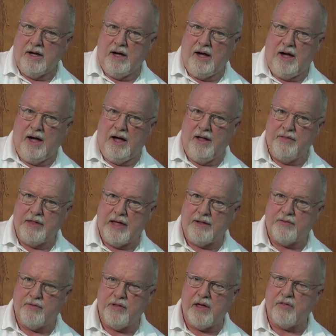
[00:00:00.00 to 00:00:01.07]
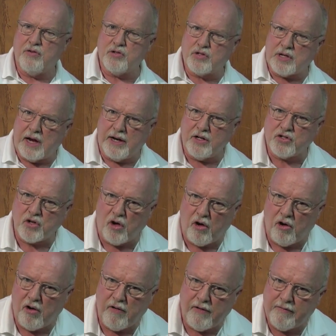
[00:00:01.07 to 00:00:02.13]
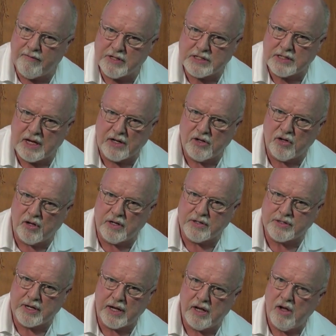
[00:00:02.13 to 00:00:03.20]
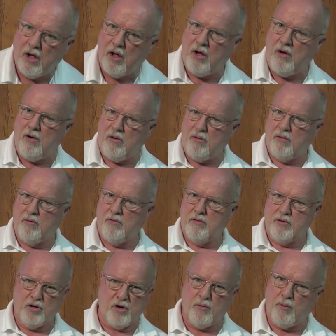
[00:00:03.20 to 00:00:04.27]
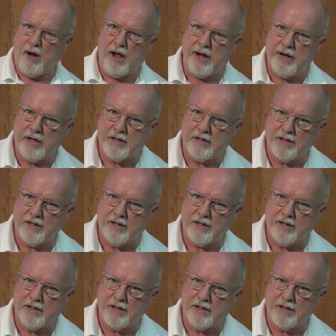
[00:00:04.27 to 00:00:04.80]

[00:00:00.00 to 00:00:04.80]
that the other side is all of a sudden going to say, oh, you're right.